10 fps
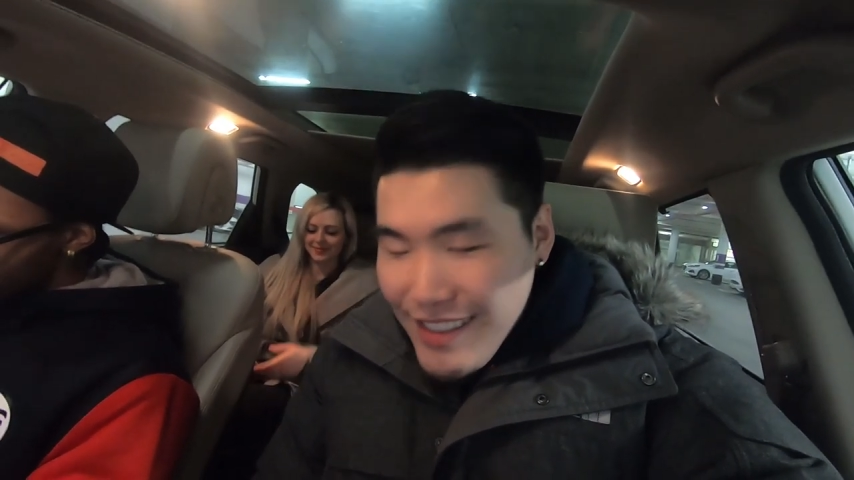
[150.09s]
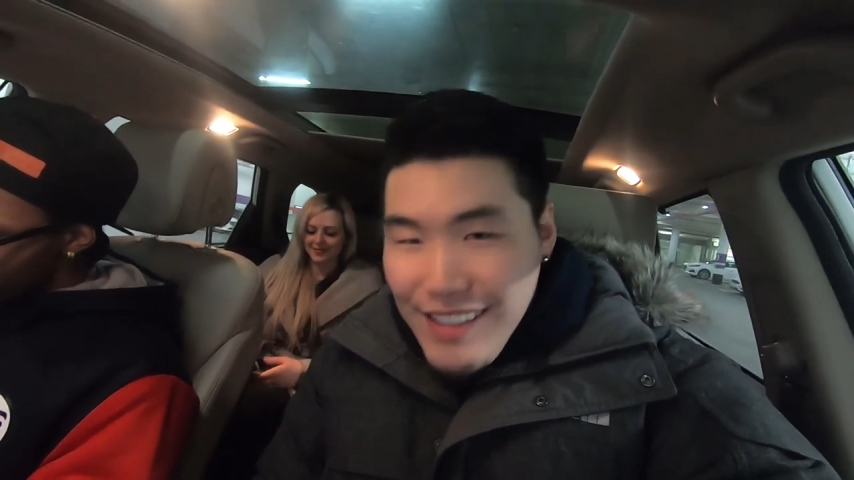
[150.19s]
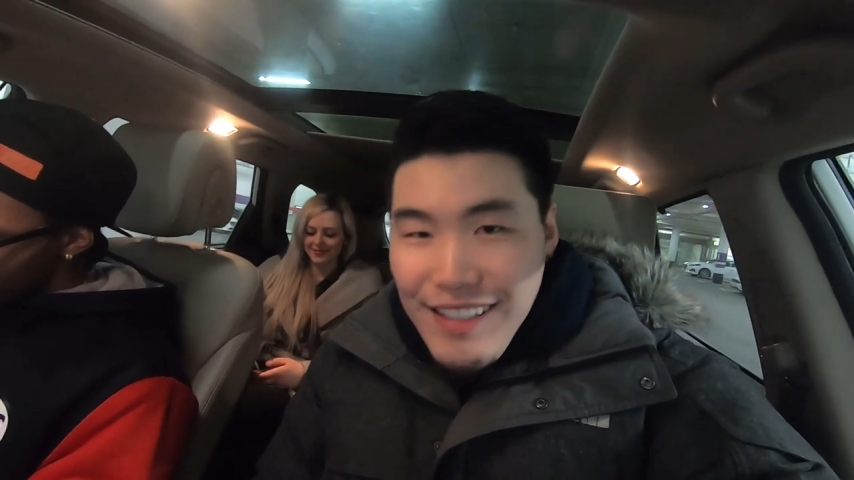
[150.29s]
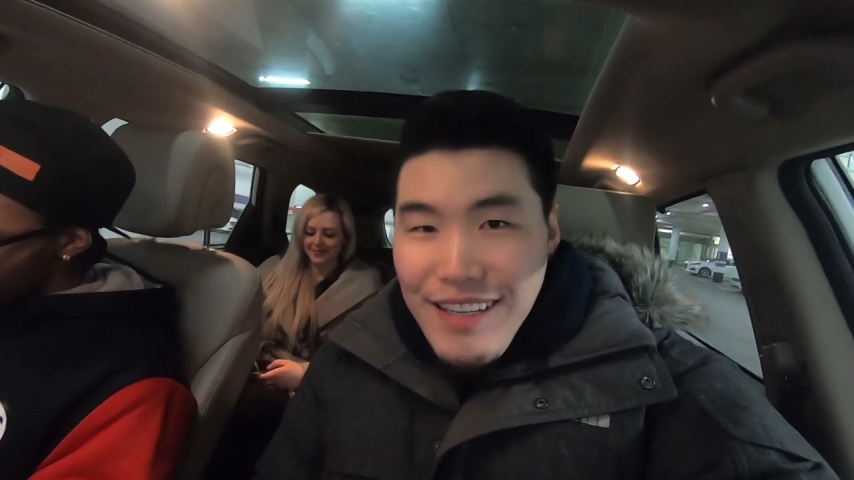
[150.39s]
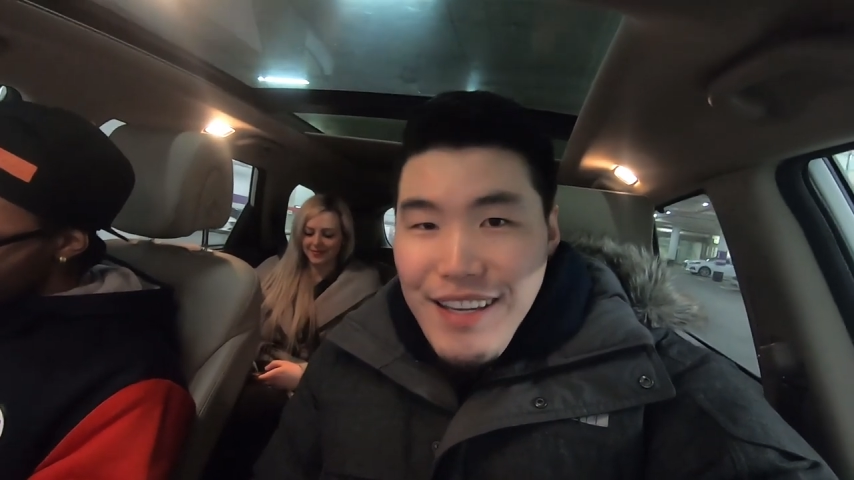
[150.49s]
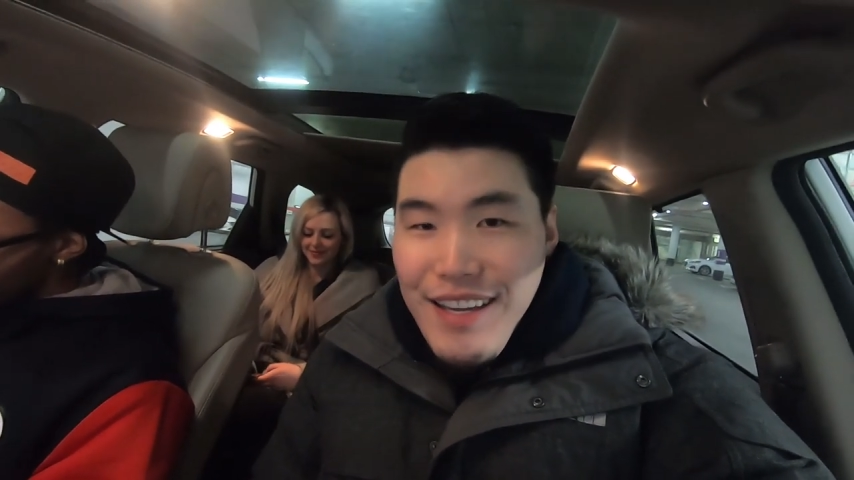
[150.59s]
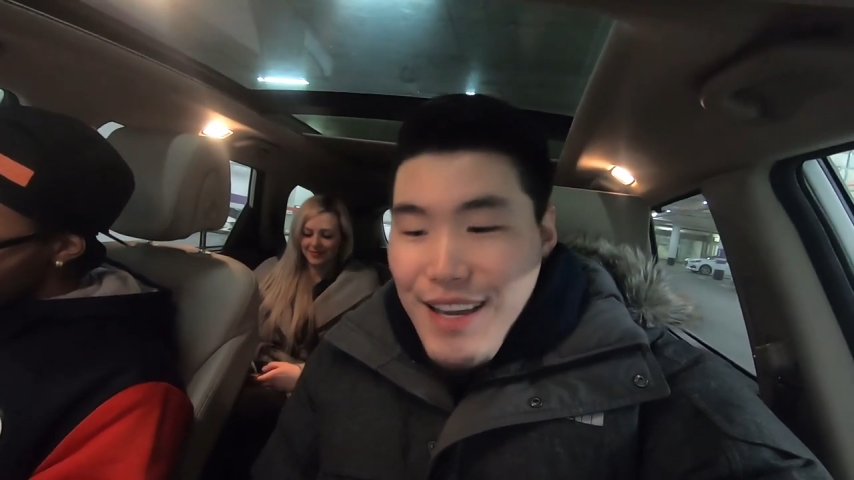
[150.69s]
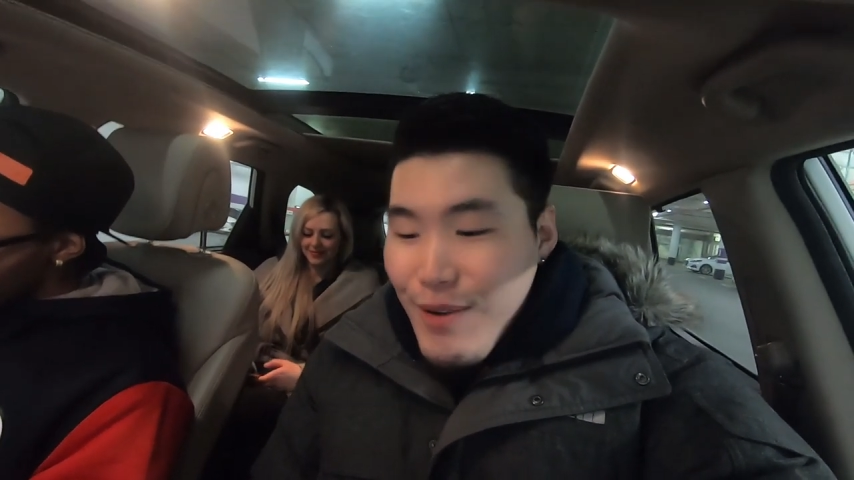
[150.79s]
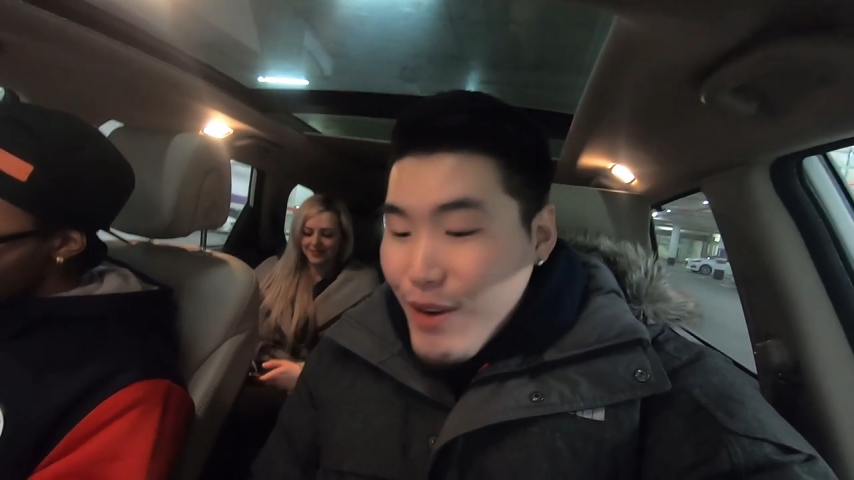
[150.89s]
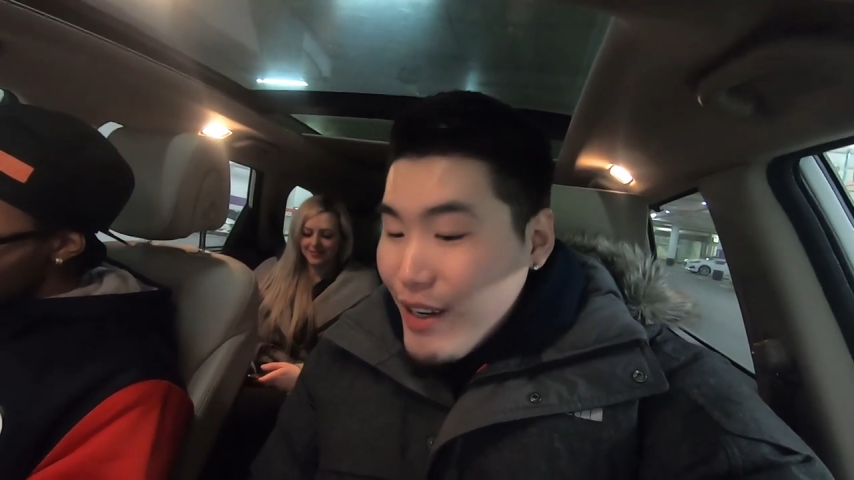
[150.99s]
All right,
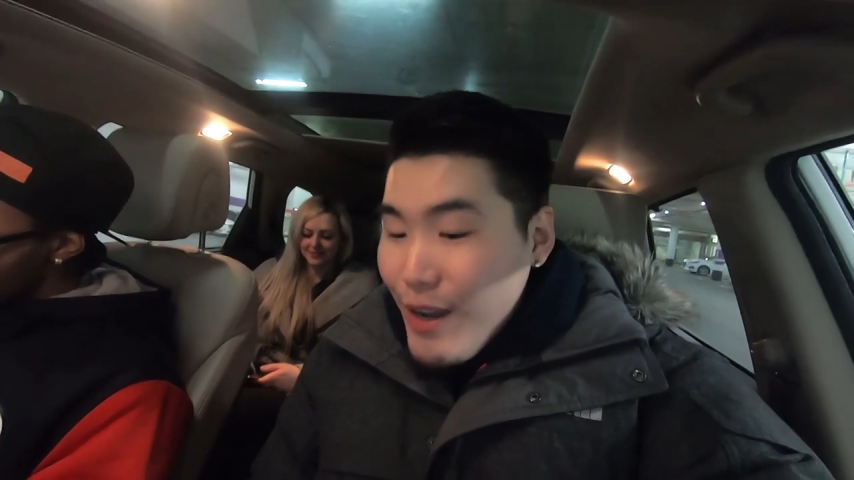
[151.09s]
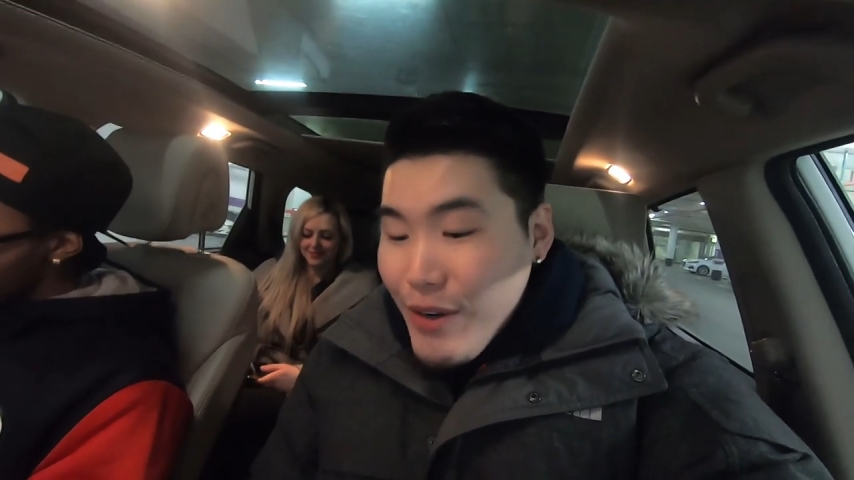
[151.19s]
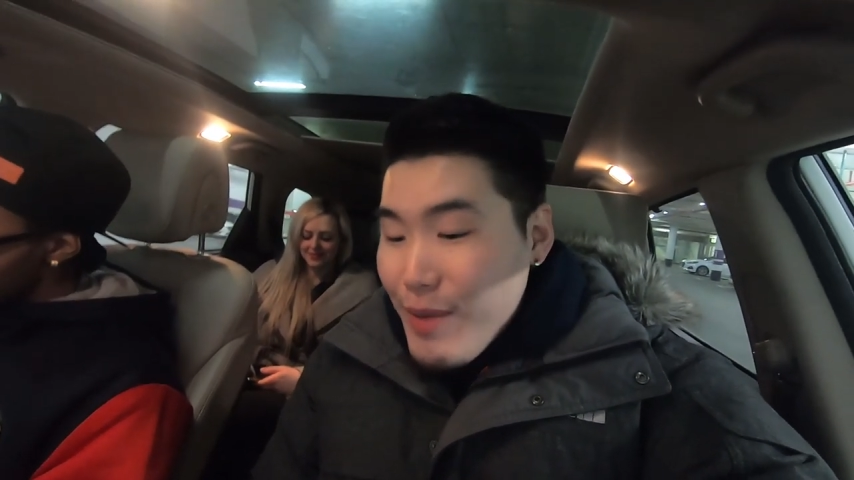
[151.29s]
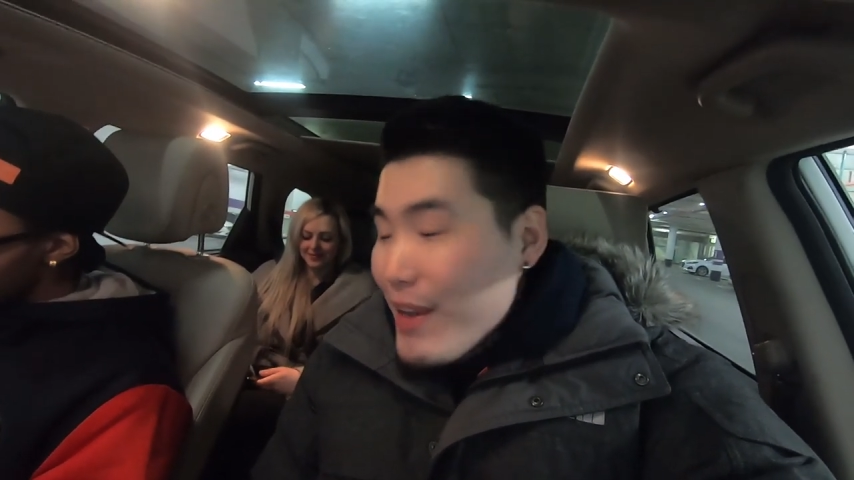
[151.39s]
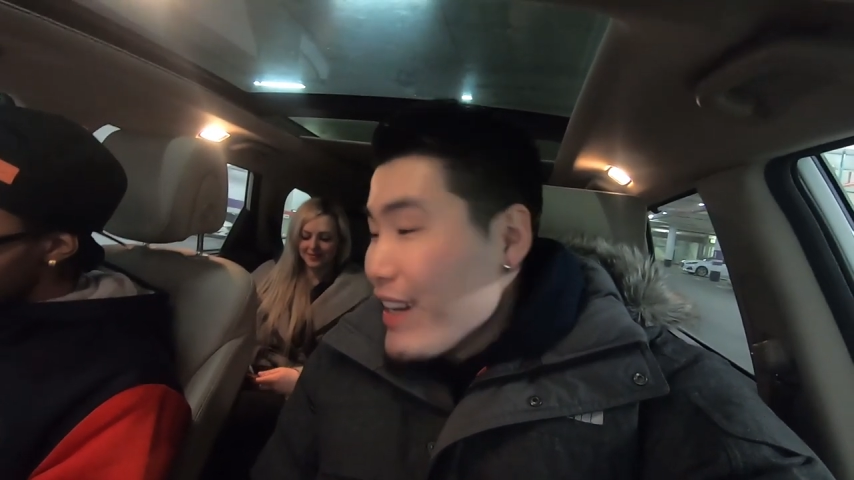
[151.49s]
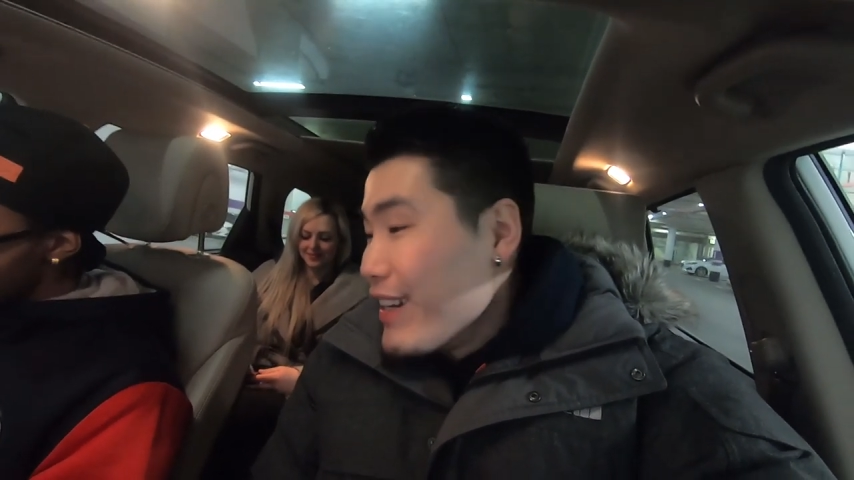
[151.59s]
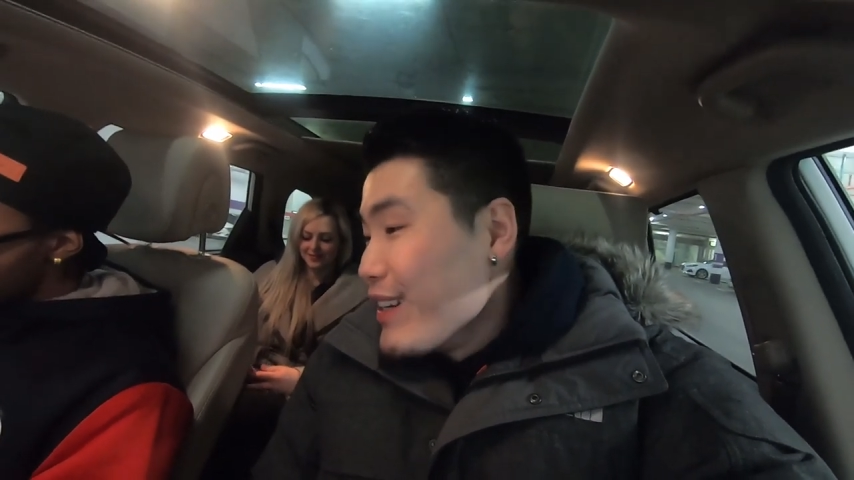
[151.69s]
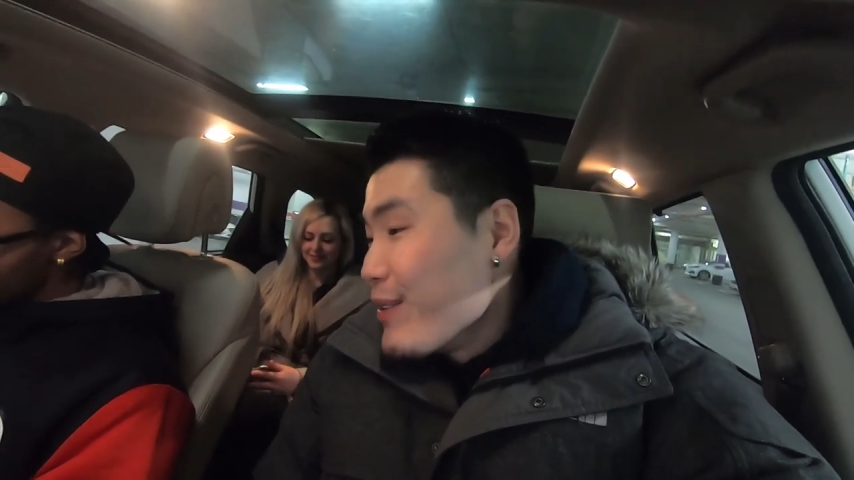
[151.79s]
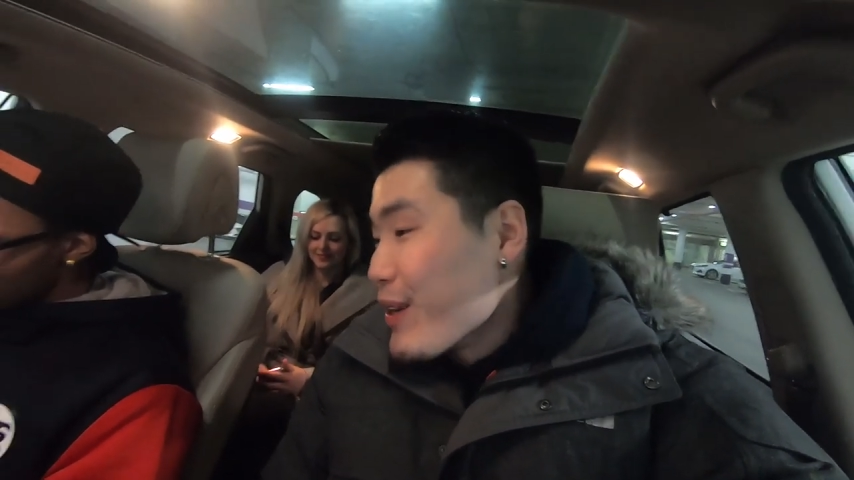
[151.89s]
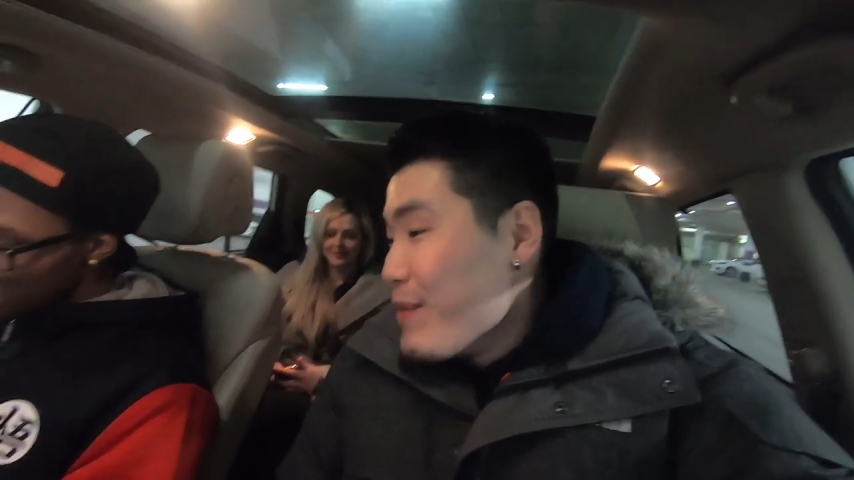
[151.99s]
here we go. Okay, we're committed.
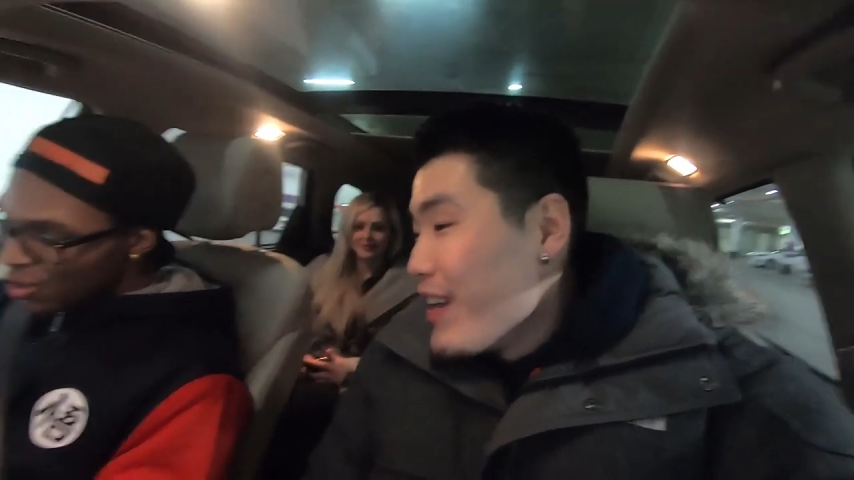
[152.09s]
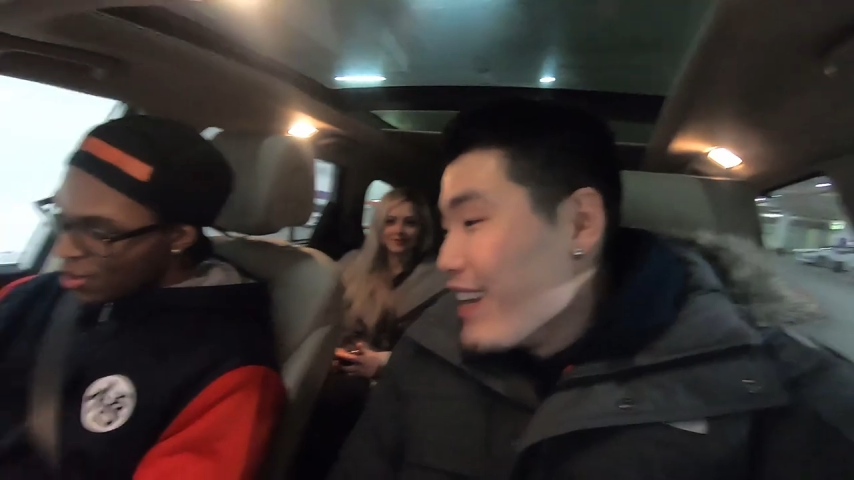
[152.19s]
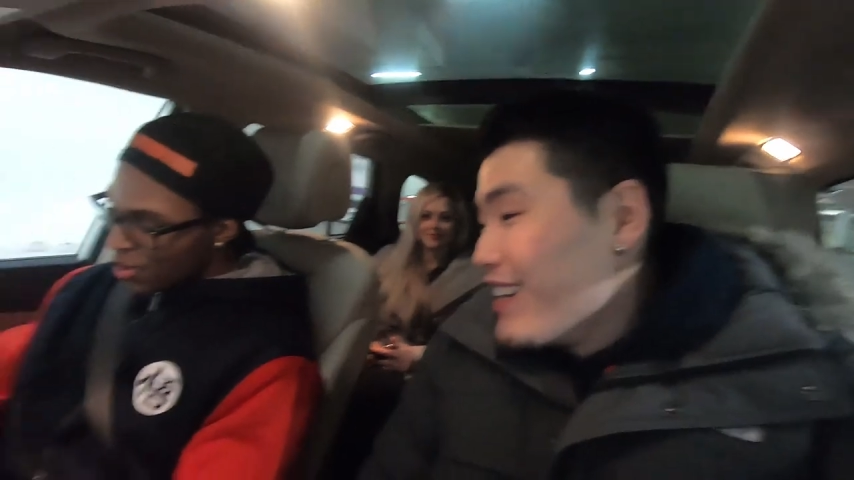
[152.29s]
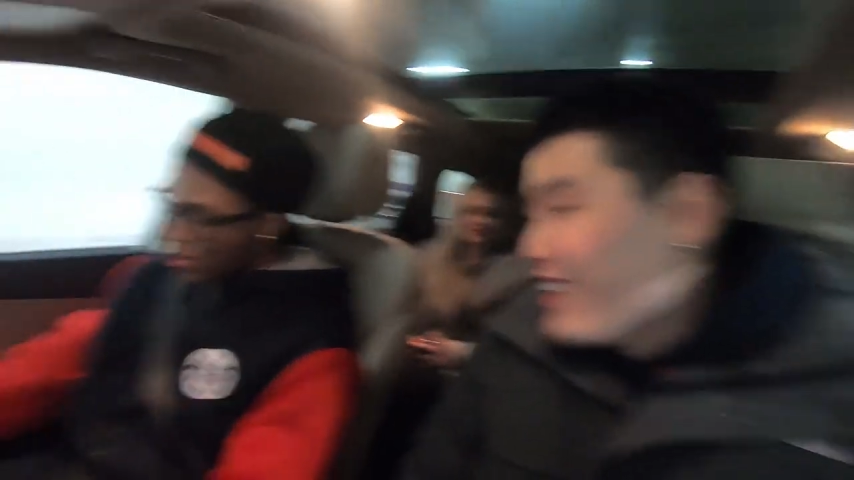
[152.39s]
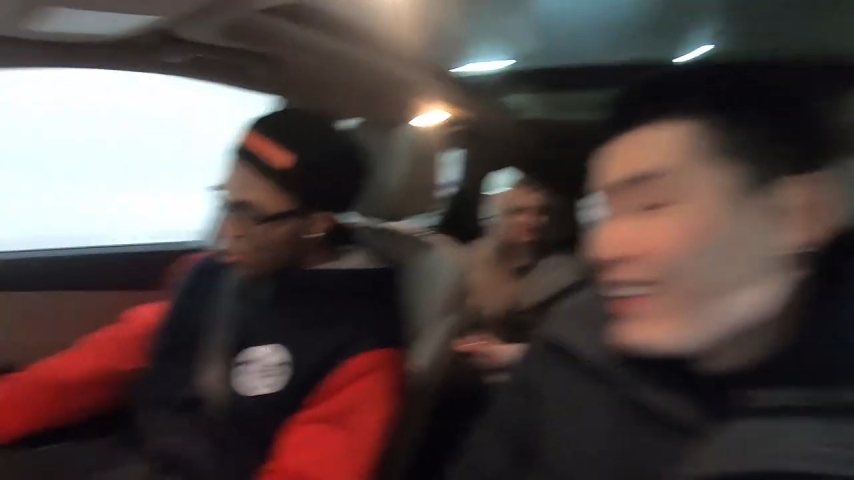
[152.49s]
We're committed.